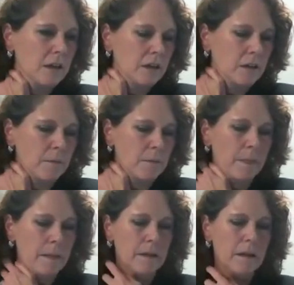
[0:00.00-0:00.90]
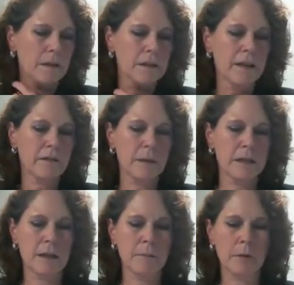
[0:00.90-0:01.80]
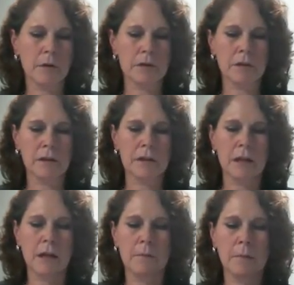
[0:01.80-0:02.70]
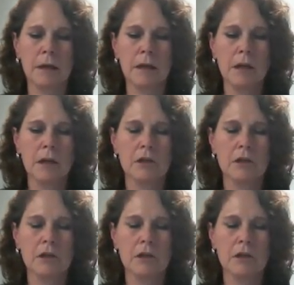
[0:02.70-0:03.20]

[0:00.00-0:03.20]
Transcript: it doesn't have to be the same person all the time, but